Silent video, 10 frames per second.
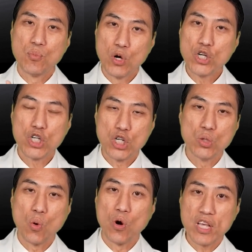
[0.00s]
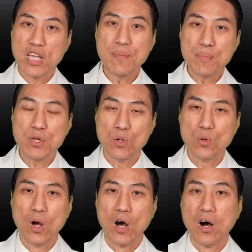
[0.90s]
put you or keep
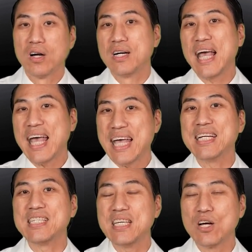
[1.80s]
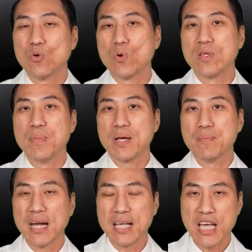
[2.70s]
you on an antiarrhythmic
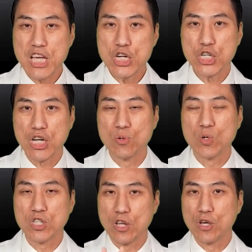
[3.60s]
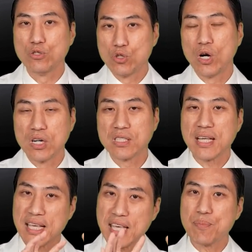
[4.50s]
medication, which are those drugs
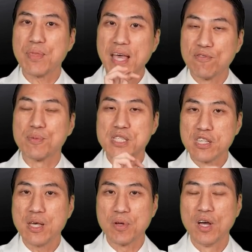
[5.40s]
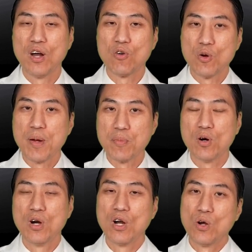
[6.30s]
that keep the AFib asleep.
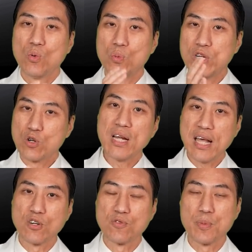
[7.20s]
Remember, when we treat atrial